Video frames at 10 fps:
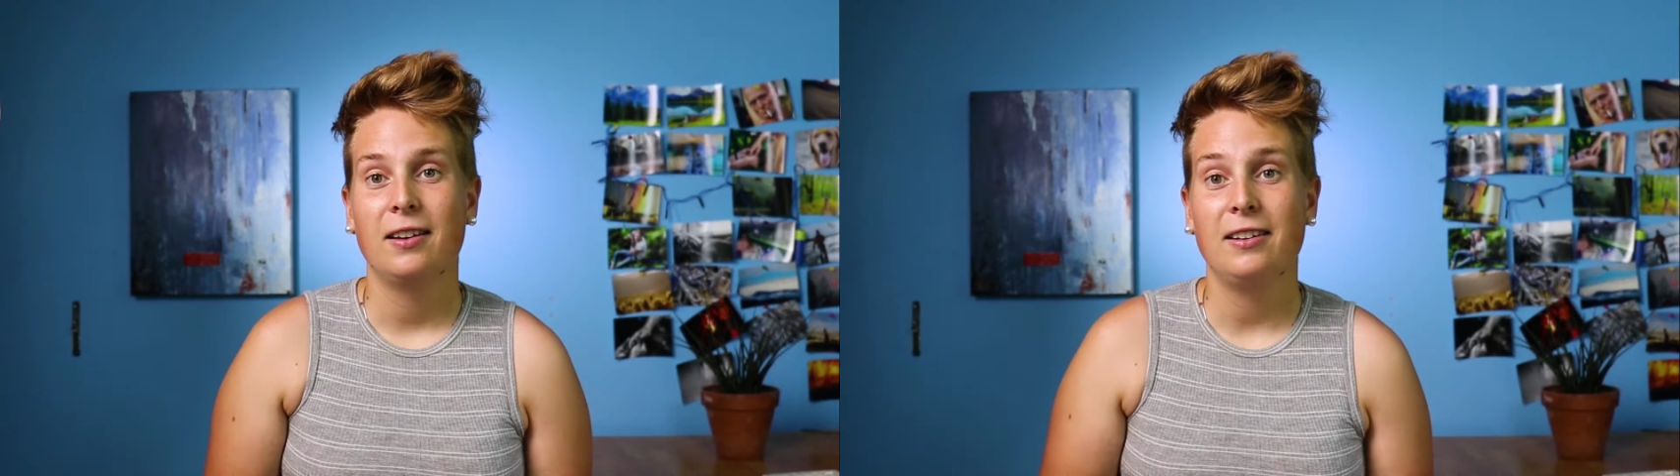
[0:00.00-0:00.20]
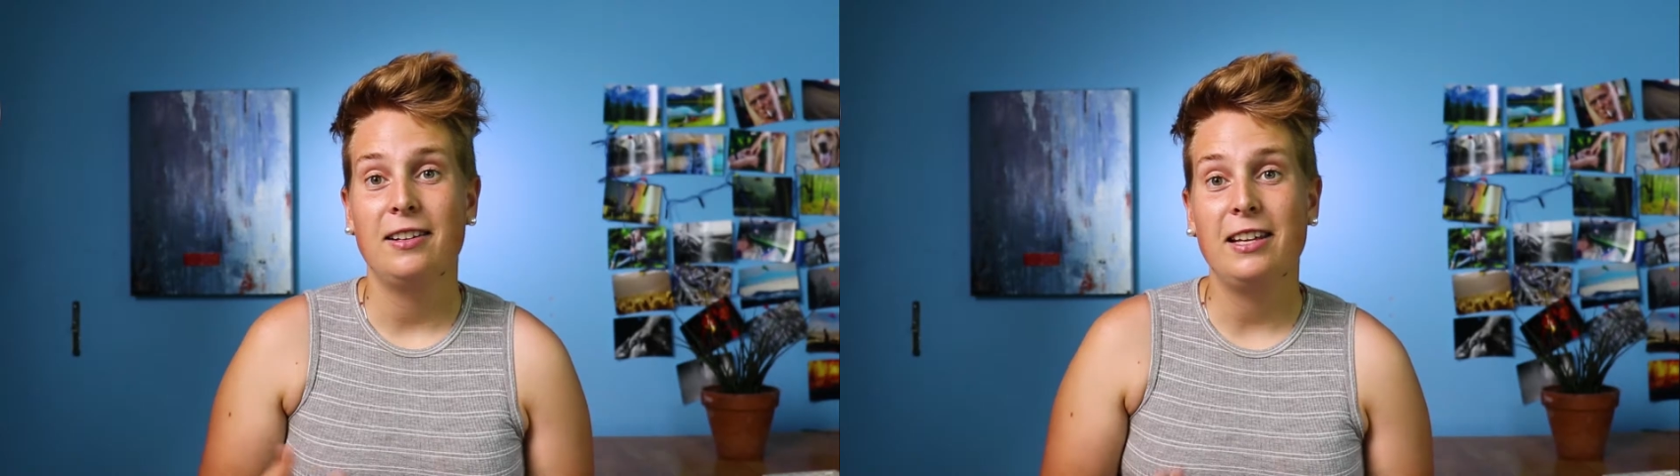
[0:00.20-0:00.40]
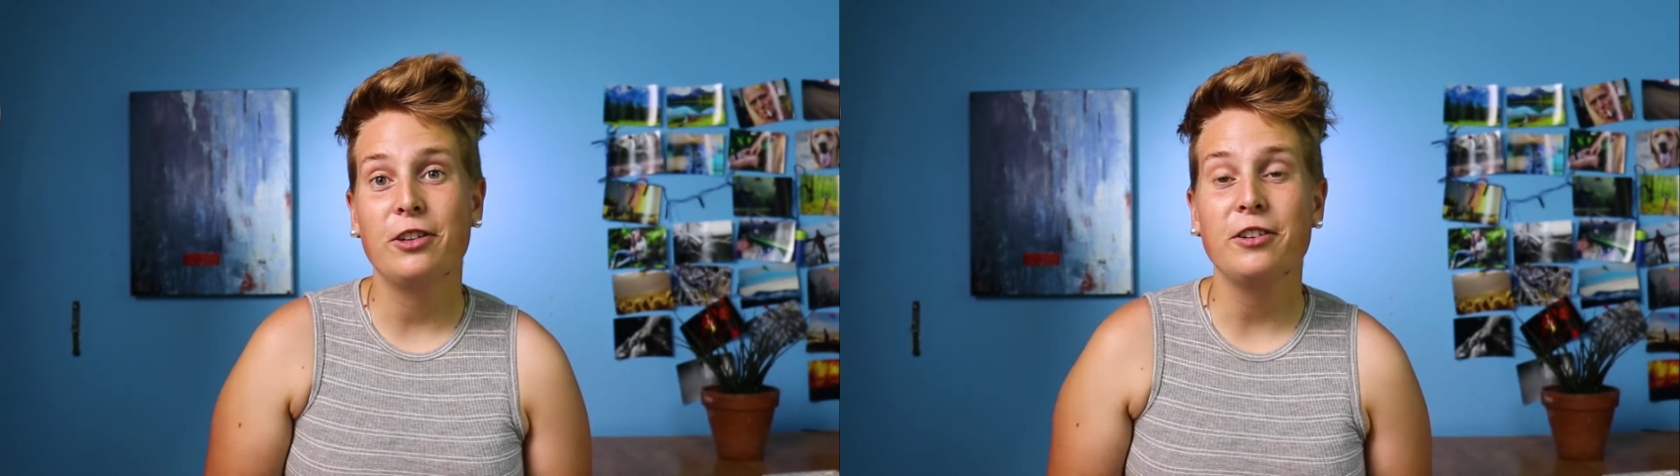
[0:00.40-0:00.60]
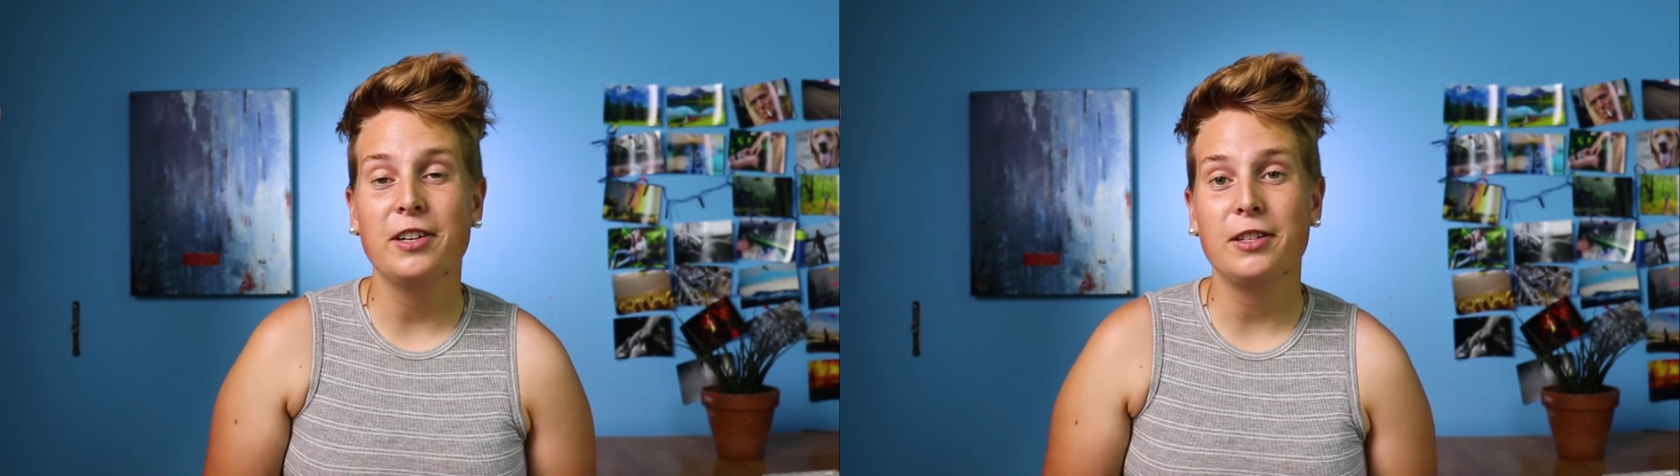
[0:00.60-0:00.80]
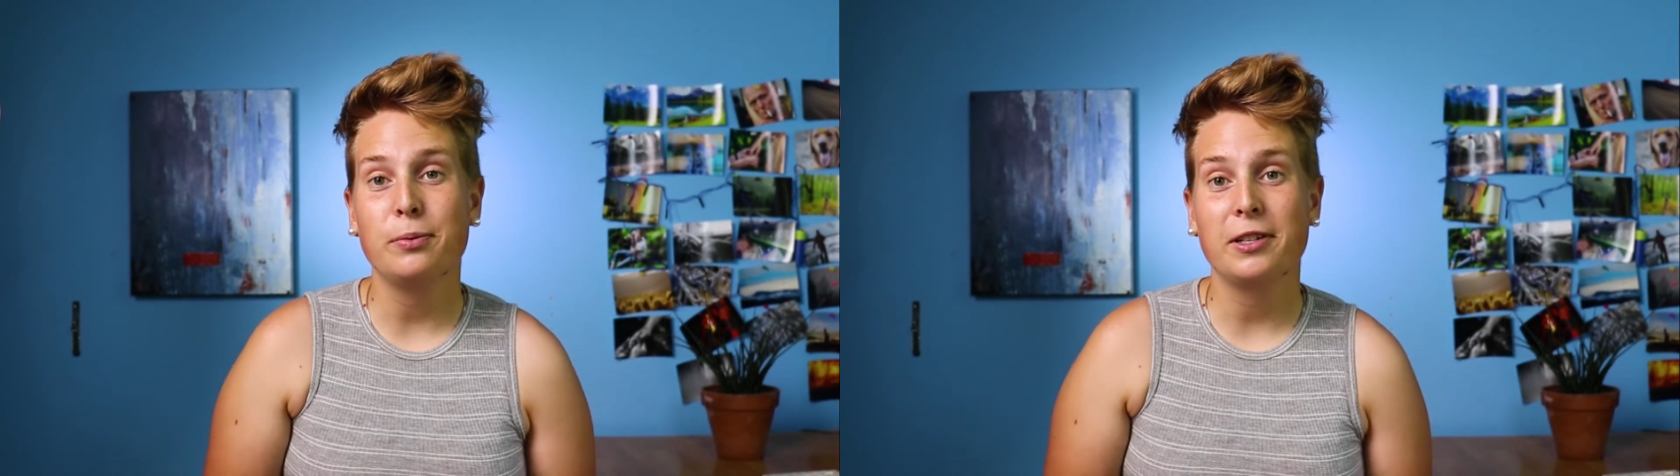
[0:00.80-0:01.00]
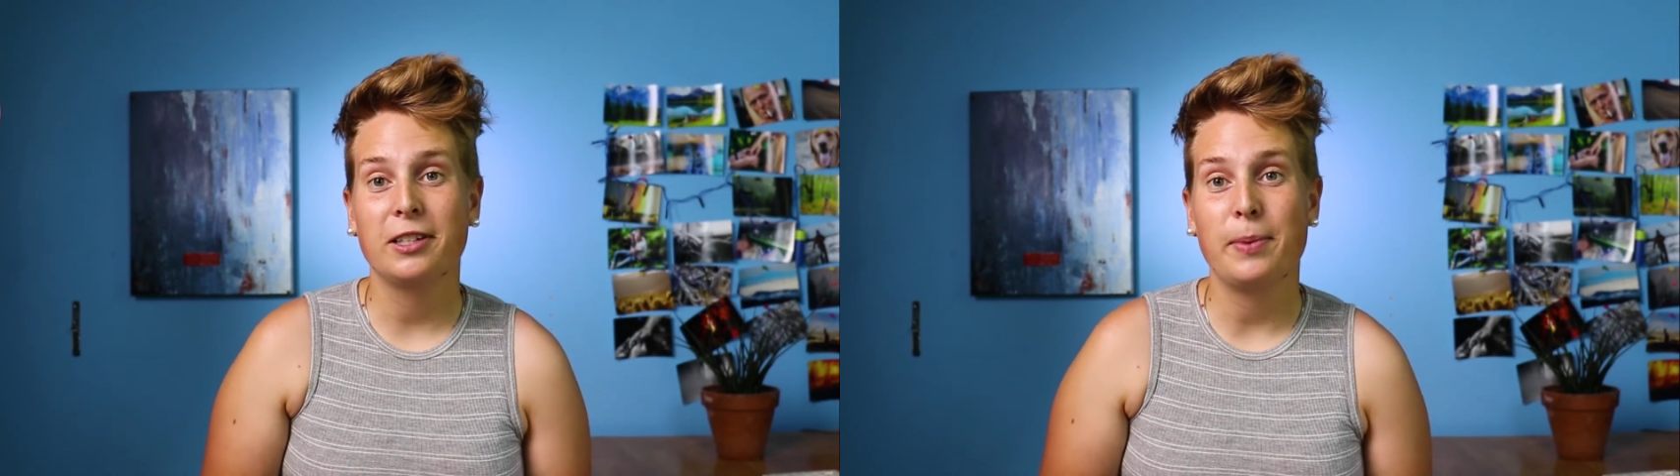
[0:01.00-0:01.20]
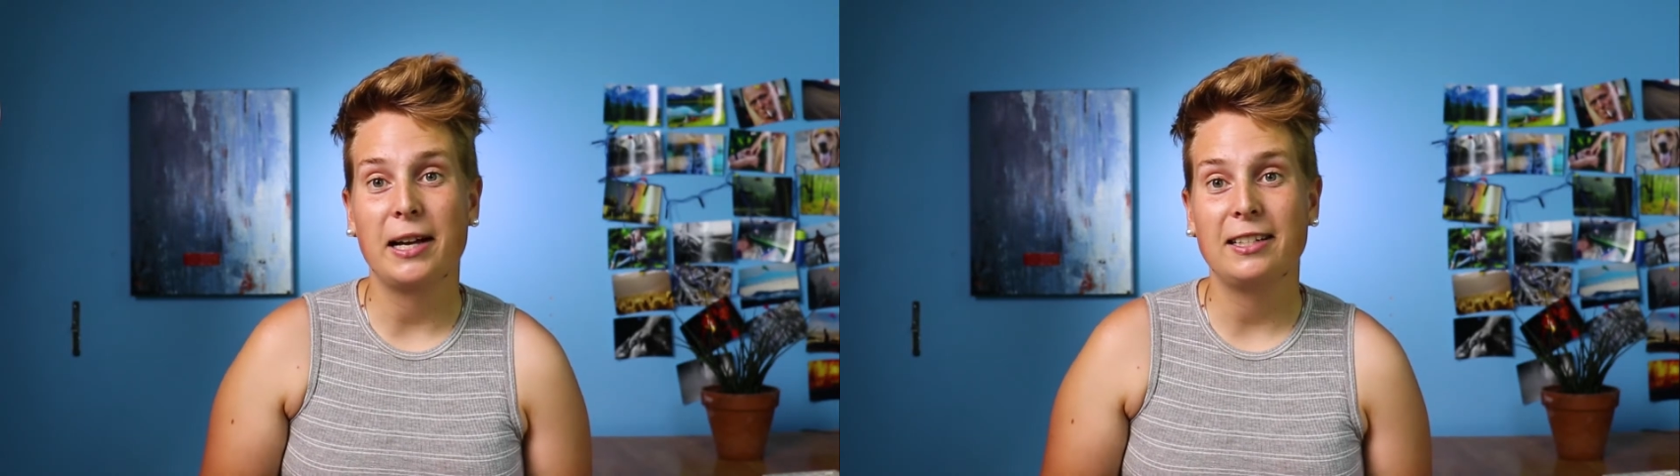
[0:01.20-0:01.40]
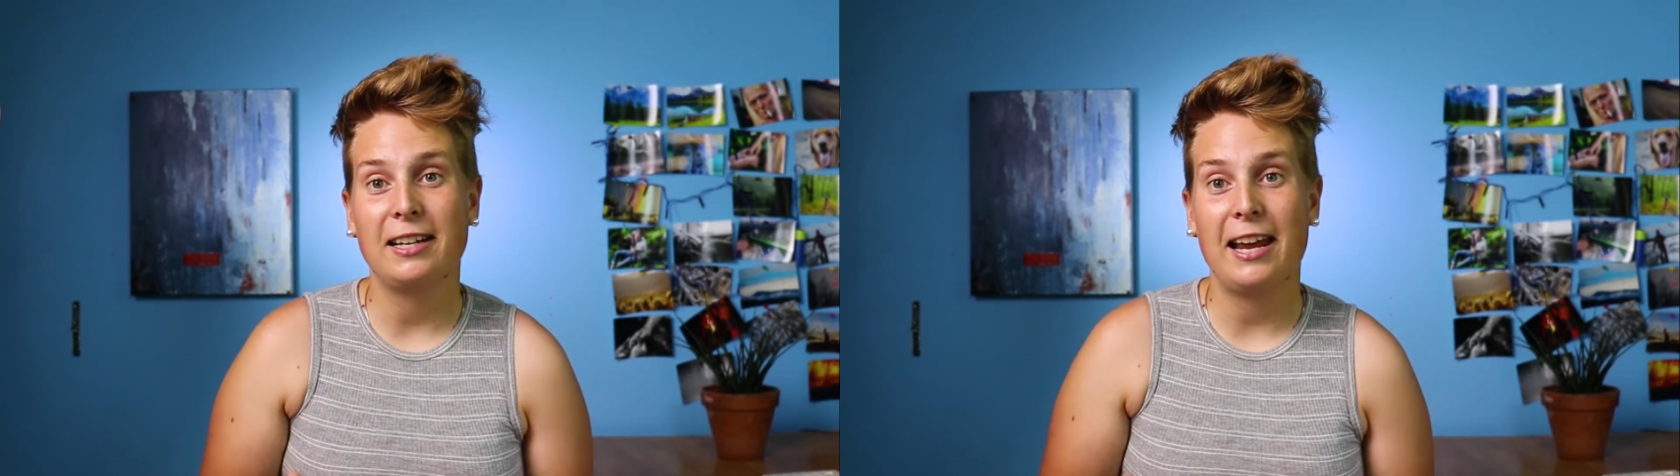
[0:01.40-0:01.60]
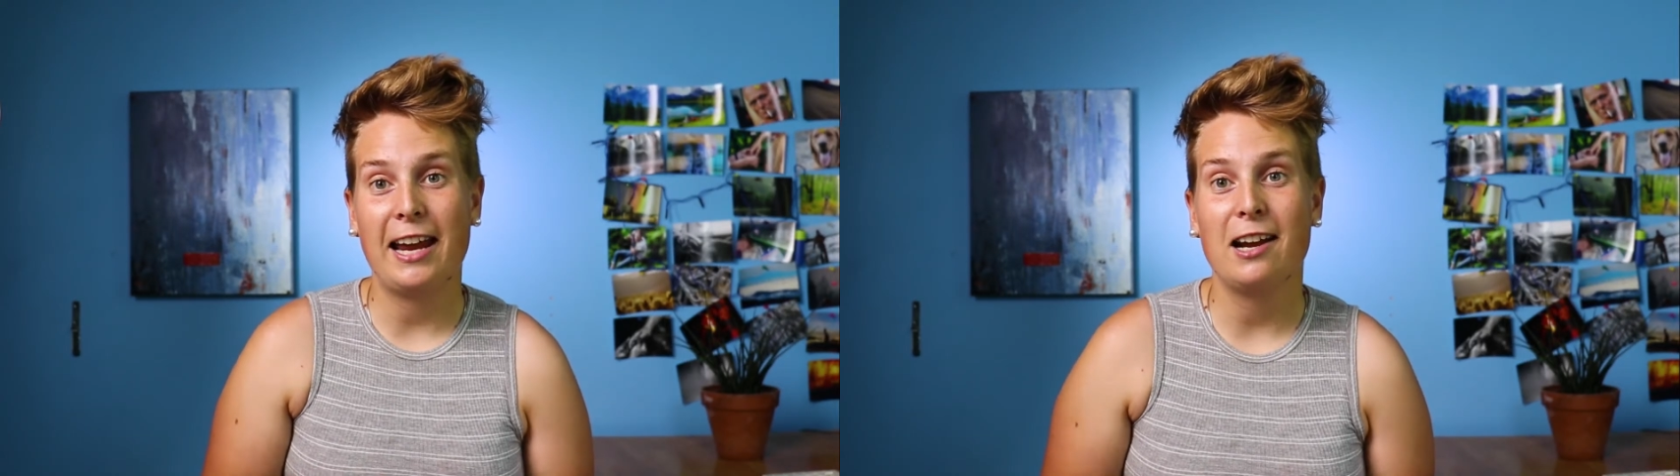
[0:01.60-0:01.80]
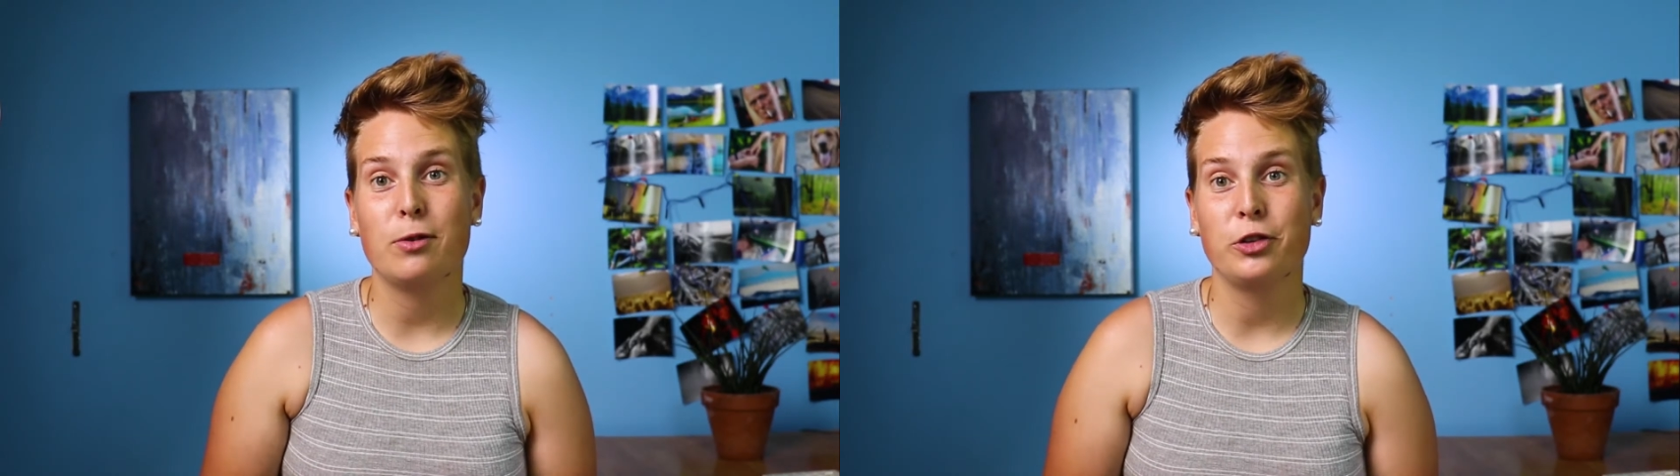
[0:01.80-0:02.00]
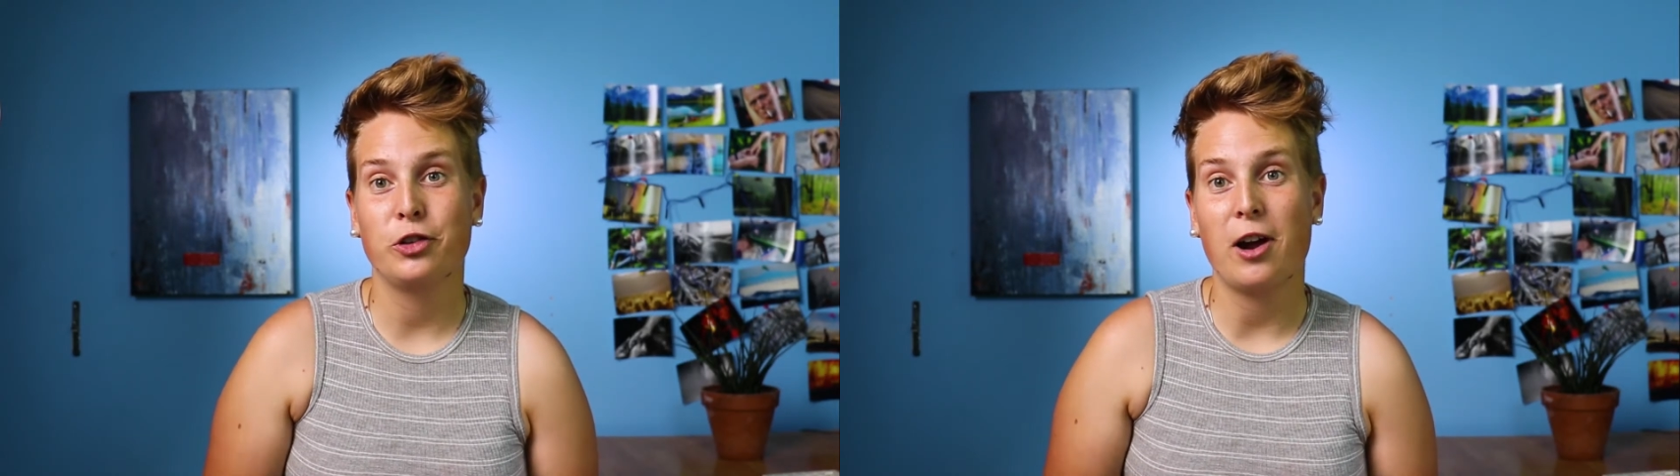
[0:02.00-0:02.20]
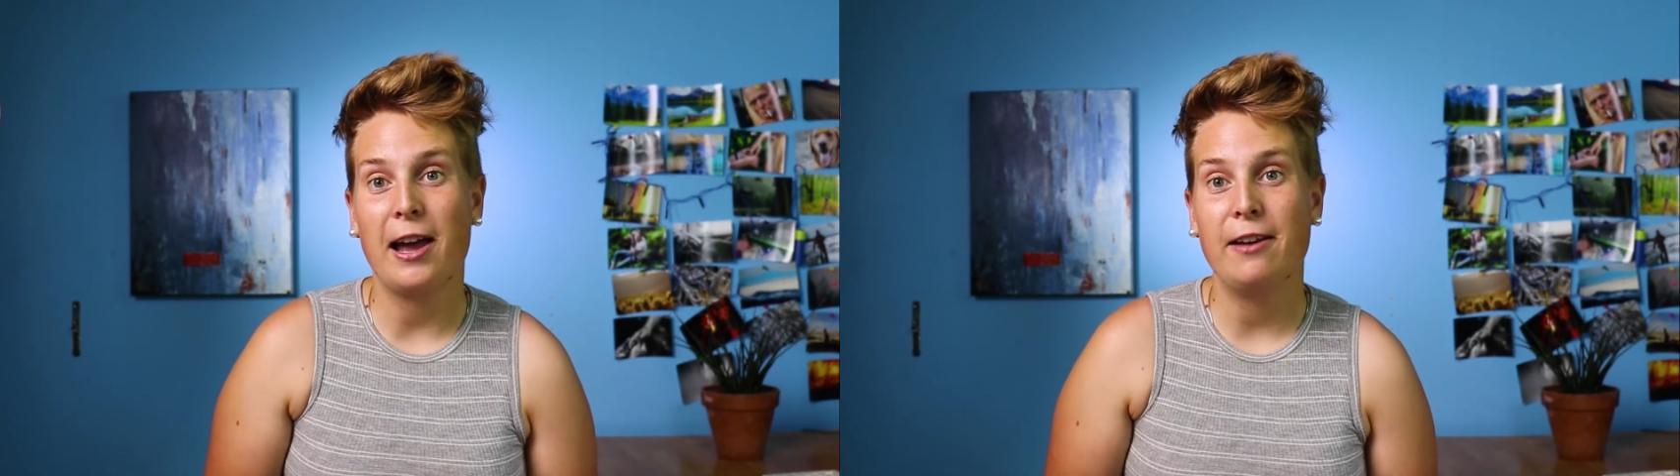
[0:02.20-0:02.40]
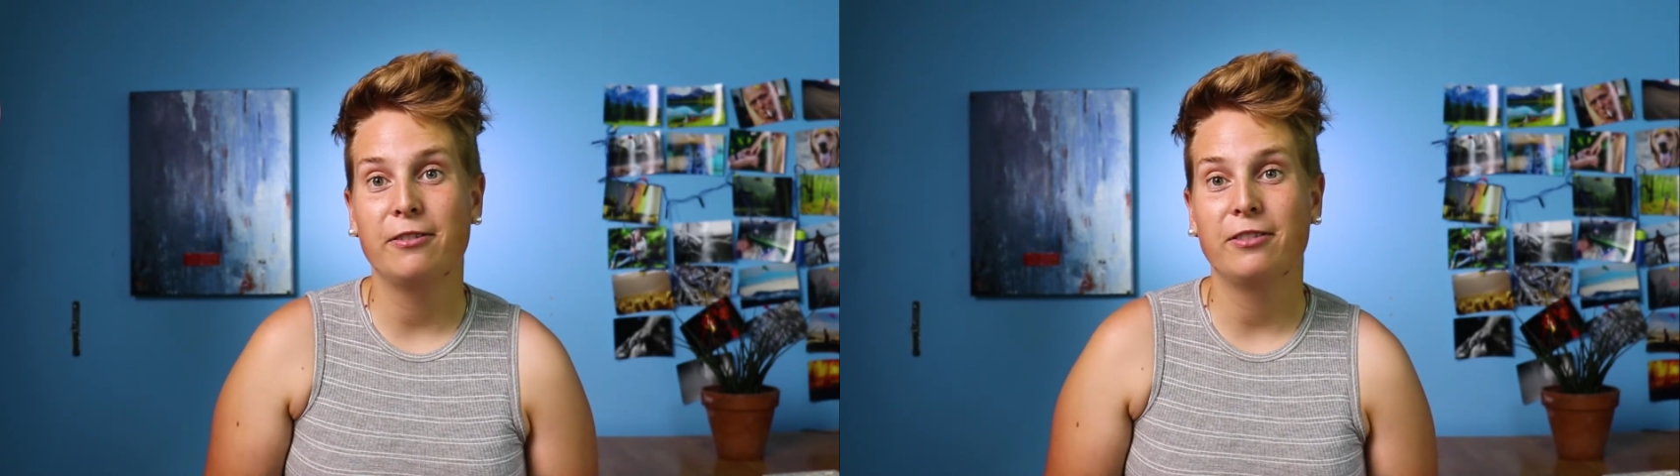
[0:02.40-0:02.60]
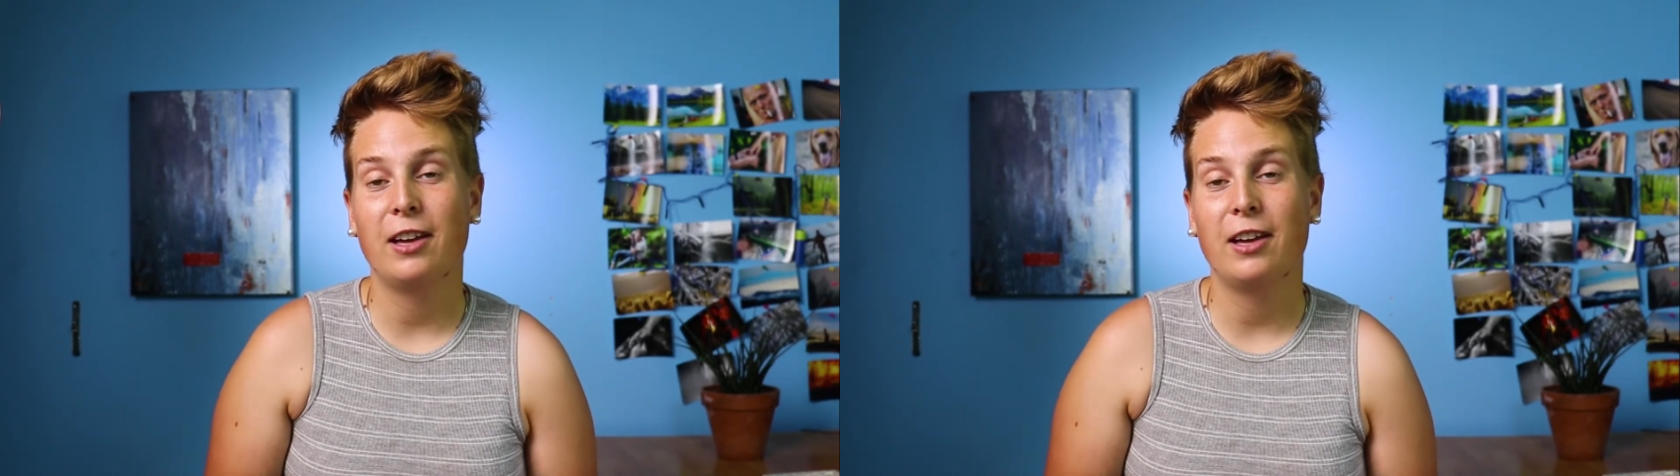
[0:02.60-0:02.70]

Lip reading: Neither of us were expecting an 8-hour drive,